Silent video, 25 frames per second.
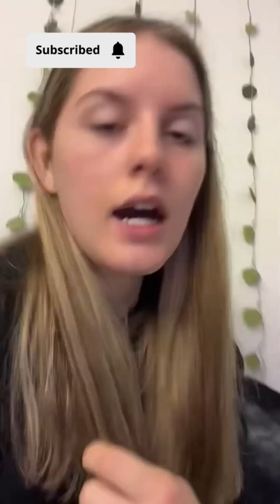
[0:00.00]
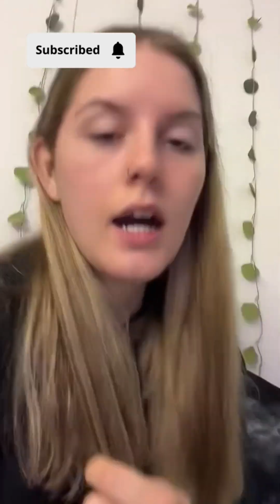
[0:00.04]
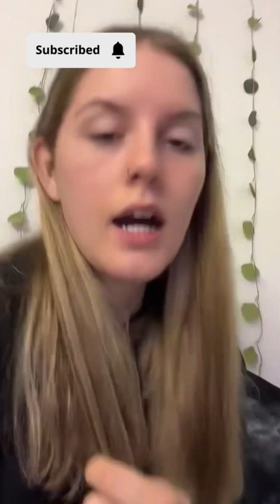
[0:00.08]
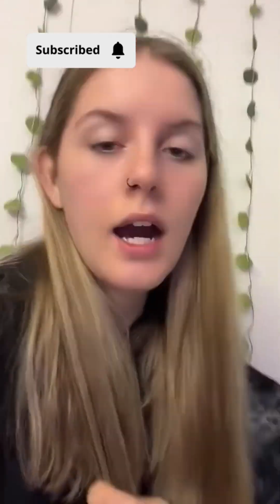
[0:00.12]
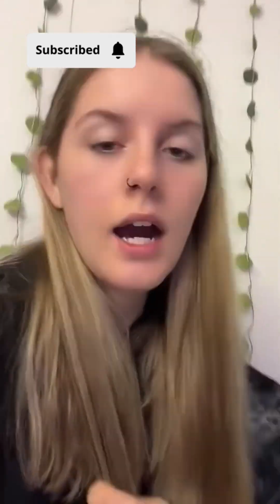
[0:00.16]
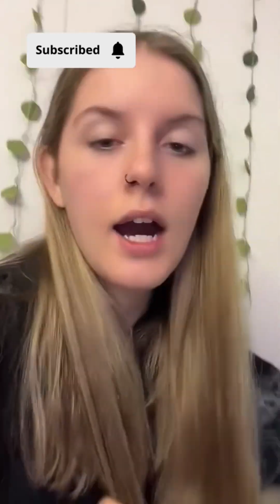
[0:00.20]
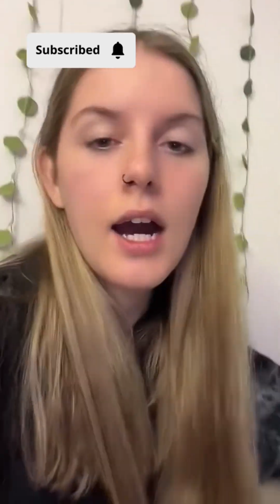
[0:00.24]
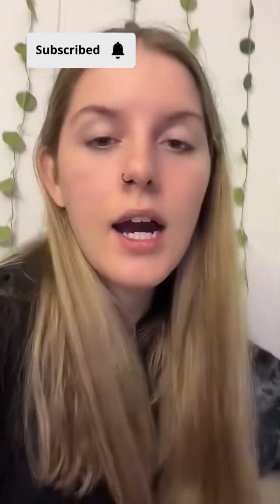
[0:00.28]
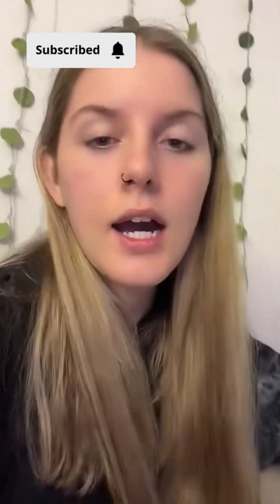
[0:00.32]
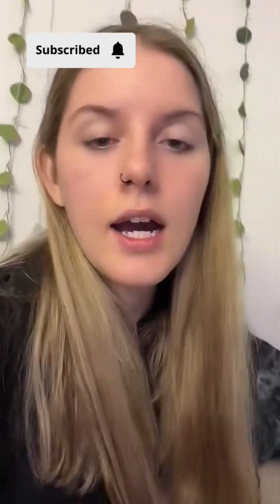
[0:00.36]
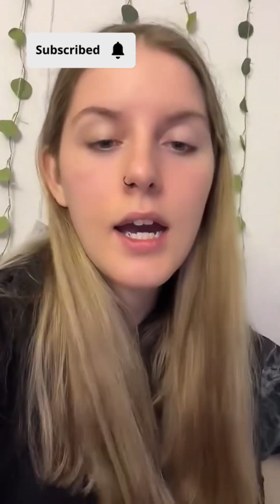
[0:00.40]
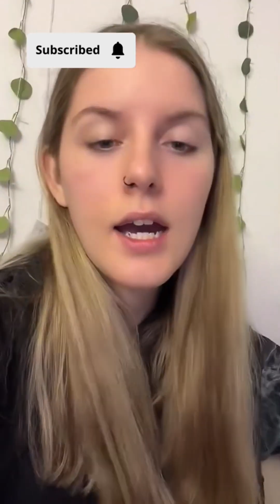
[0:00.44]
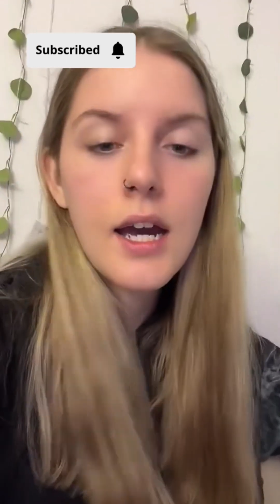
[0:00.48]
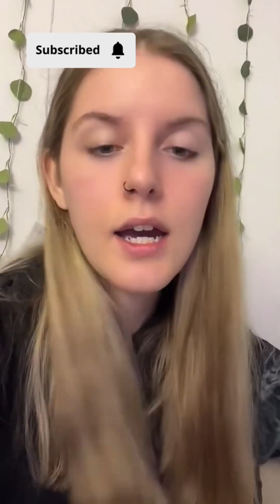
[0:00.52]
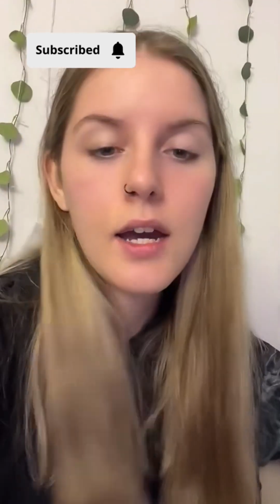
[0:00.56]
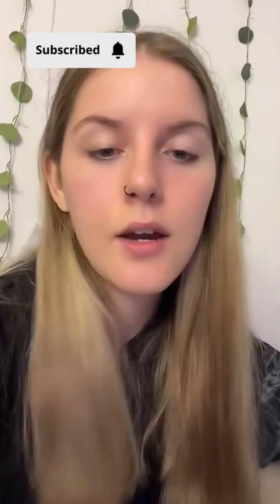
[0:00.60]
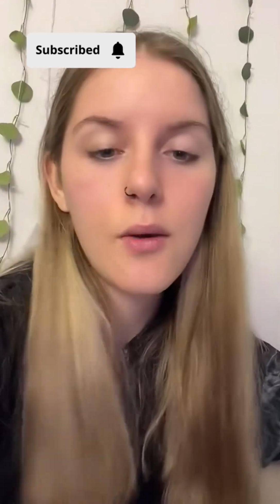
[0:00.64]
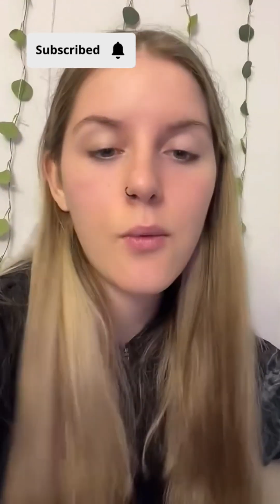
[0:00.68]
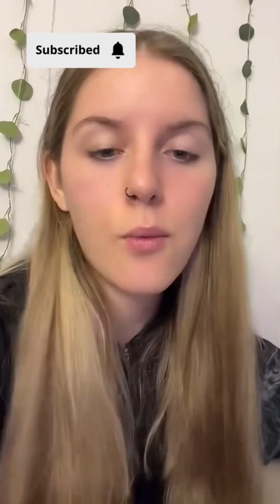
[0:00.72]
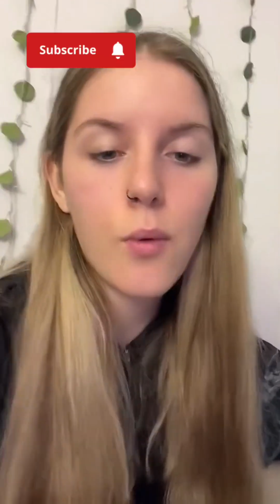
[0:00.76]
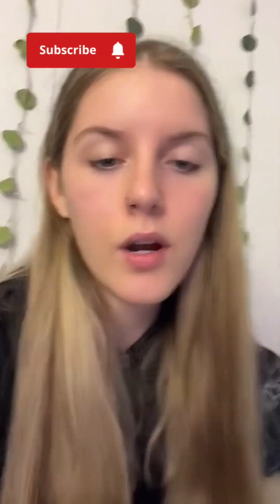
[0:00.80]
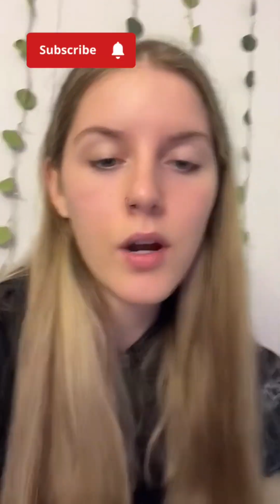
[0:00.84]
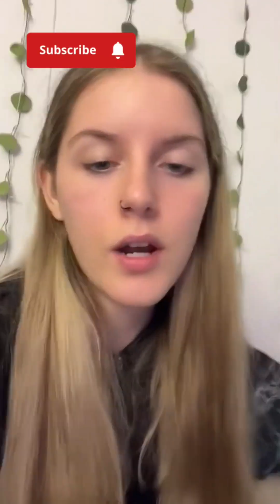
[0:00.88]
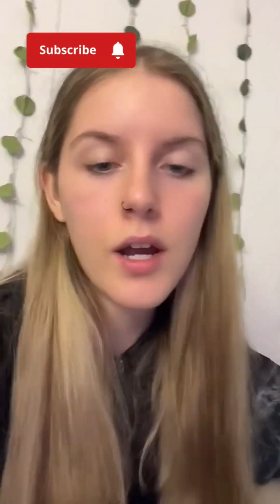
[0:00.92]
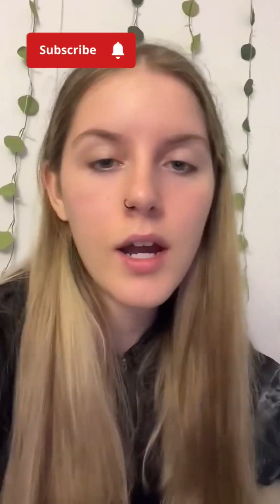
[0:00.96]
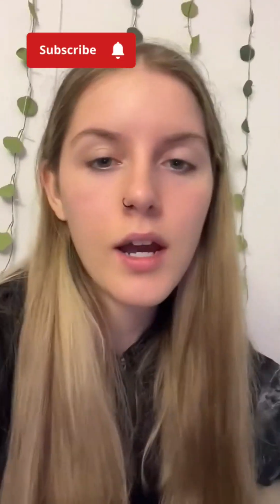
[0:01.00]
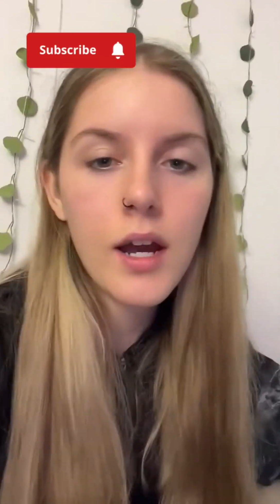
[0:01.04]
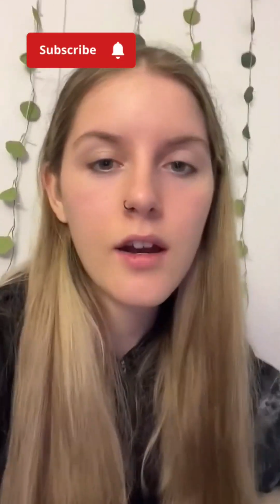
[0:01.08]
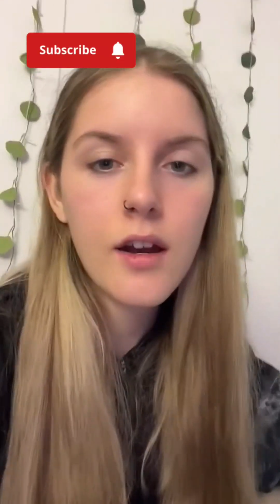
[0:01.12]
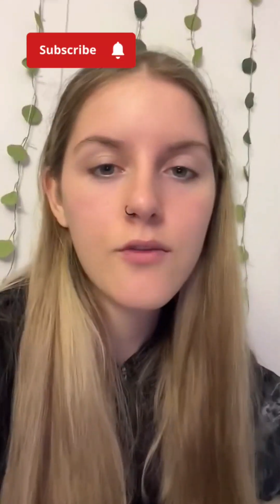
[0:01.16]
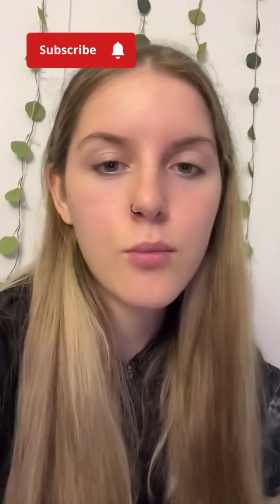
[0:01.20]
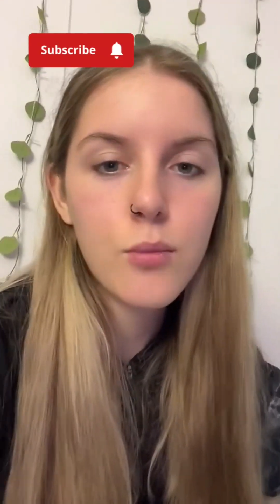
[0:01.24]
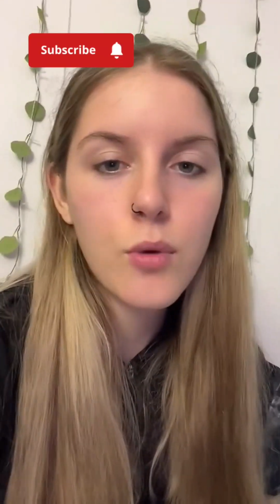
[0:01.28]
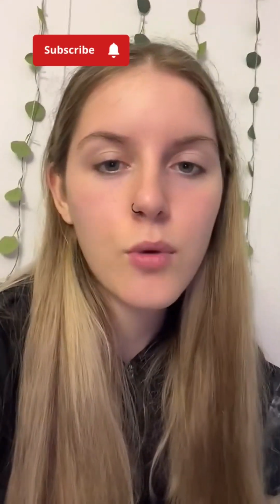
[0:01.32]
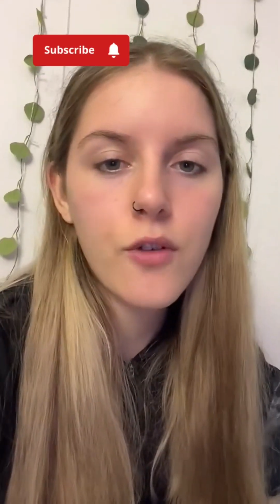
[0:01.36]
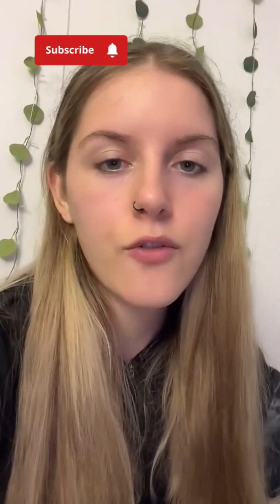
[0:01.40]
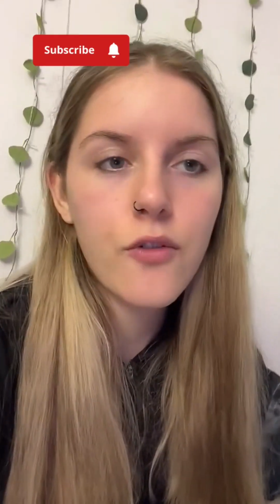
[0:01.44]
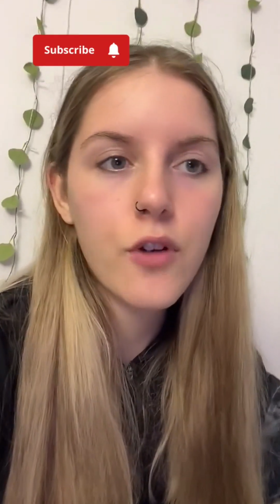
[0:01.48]
Yeah, I want to
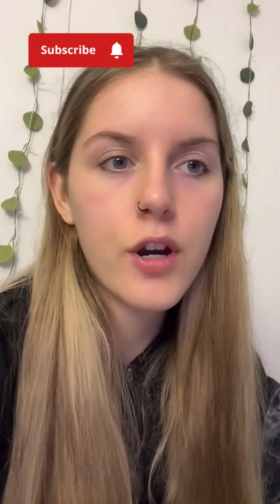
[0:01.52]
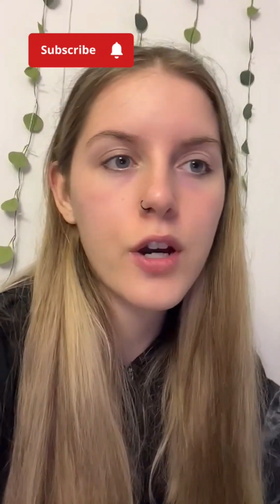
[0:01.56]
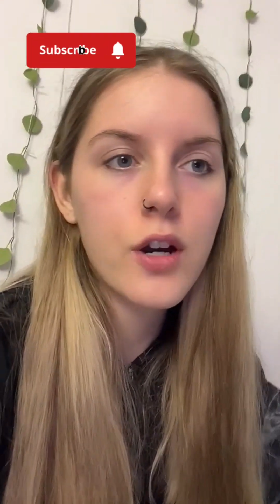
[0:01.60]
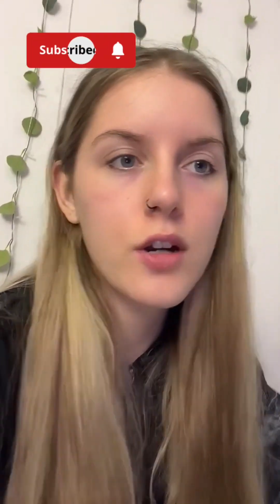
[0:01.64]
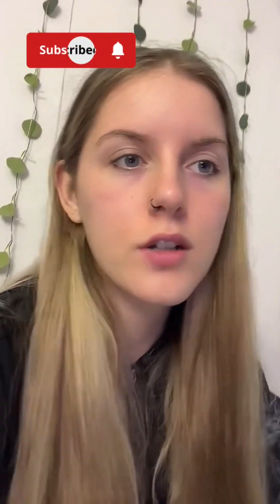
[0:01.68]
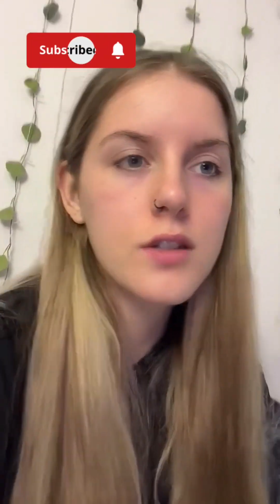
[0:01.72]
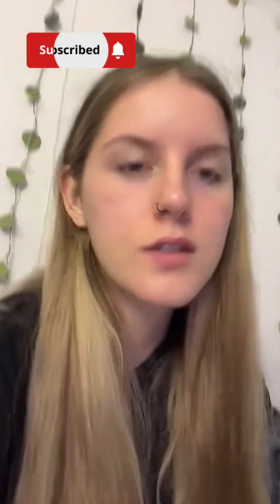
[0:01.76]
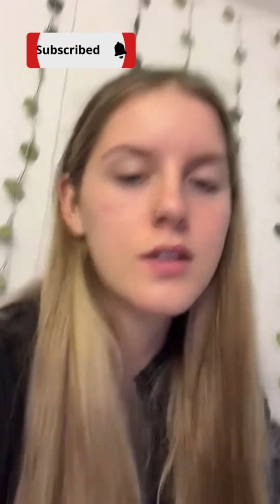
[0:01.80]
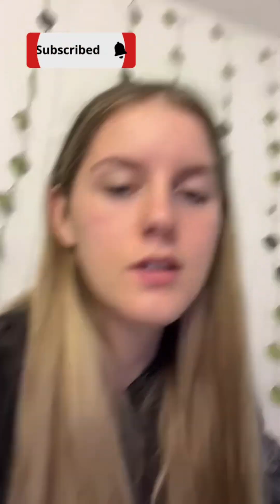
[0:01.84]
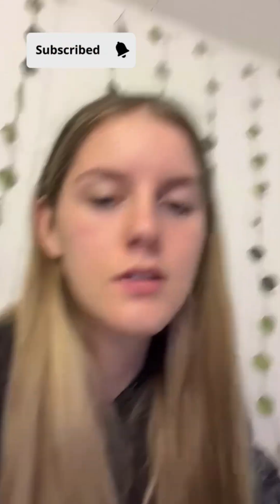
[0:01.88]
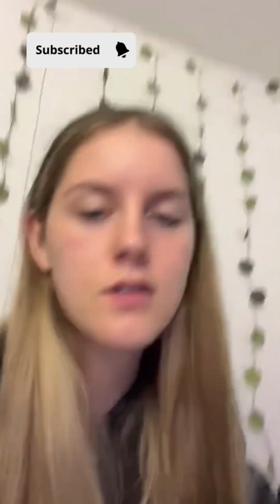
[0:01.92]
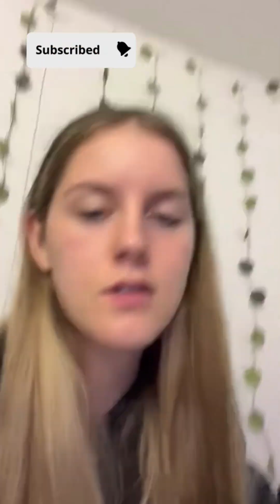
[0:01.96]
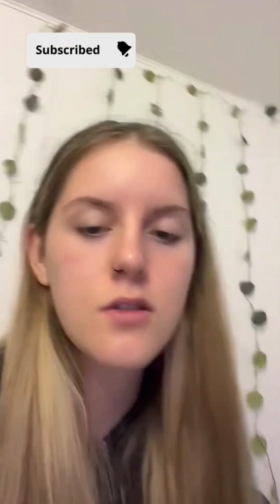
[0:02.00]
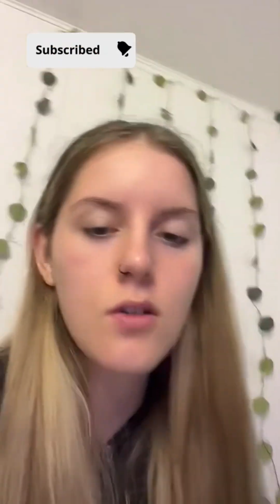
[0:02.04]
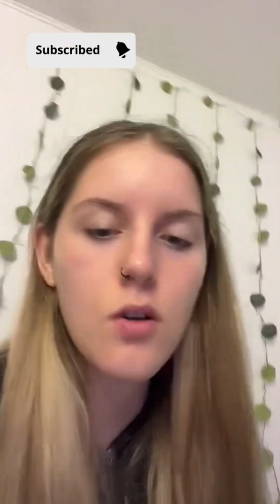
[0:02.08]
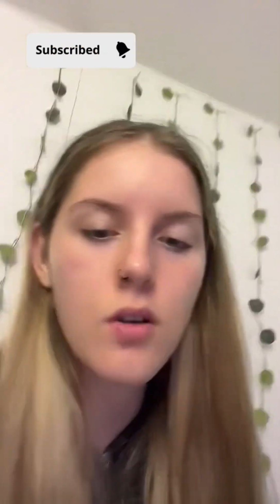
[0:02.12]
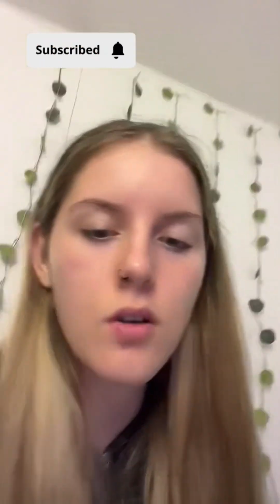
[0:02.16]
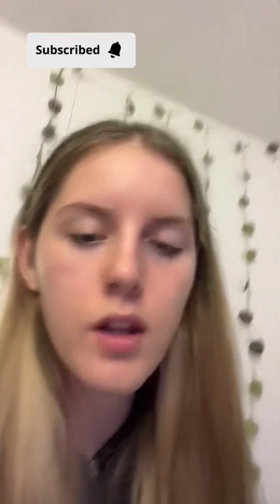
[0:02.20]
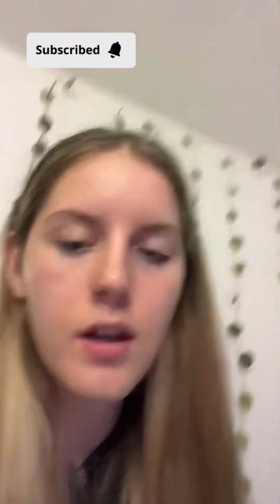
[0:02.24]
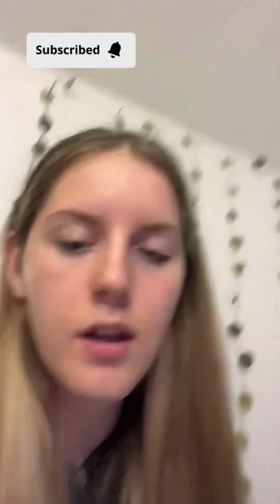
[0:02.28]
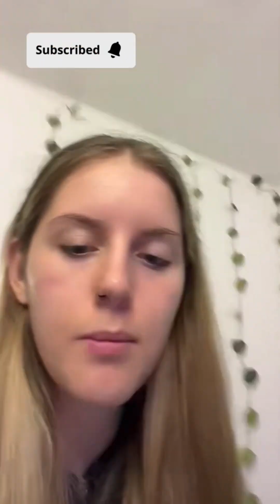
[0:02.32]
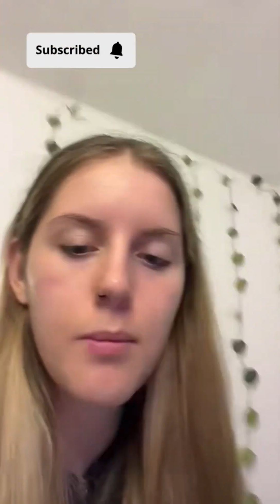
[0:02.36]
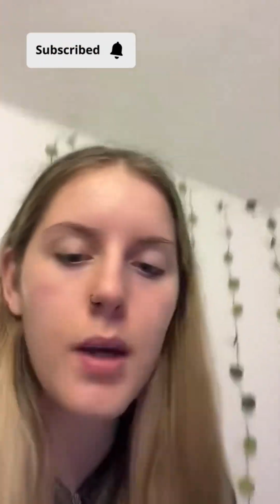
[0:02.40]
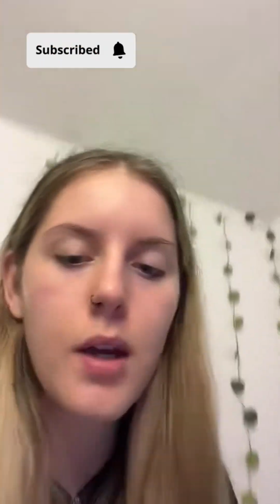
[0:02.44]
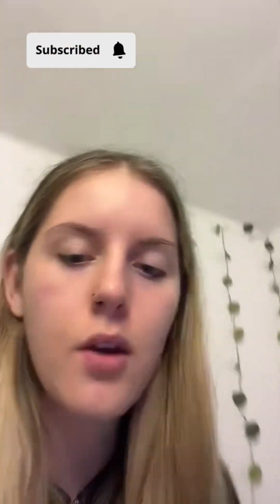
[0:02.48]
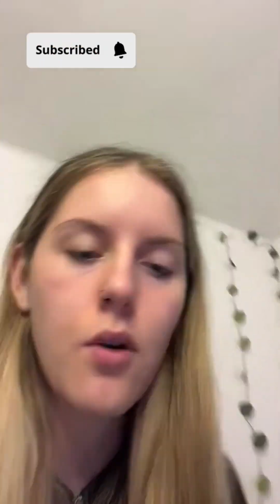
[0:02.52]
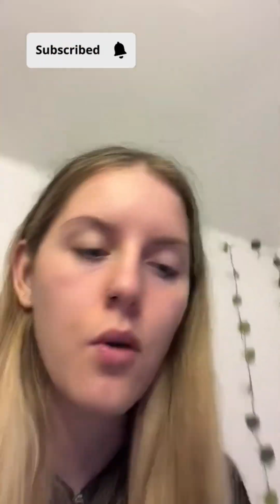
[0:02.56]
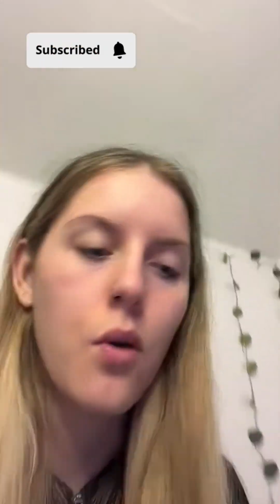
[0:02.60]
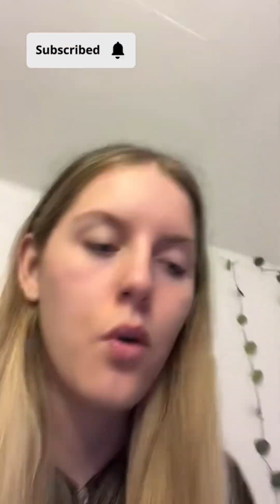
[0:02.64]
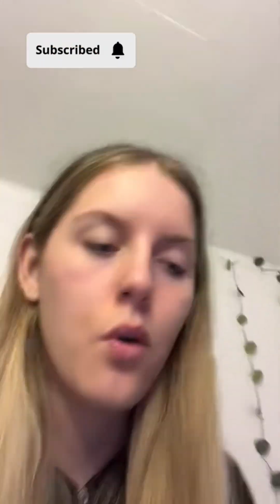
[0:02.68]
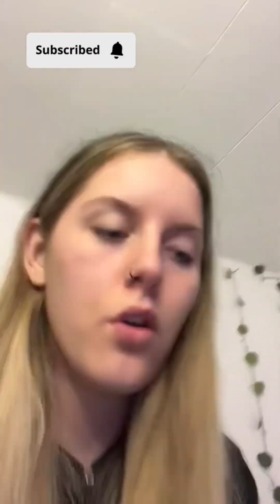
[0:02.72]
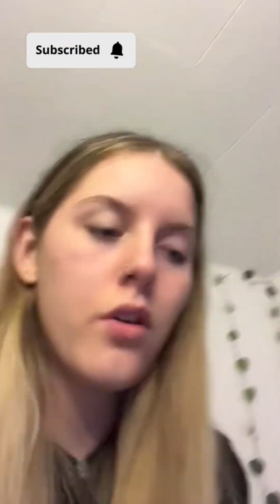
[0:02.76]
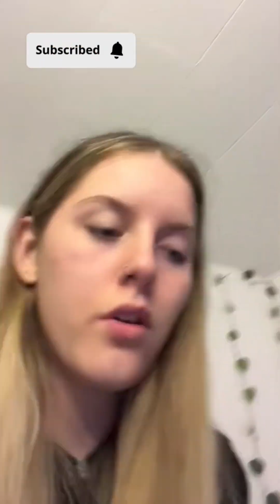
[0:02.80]
have more fragrances. So, like, my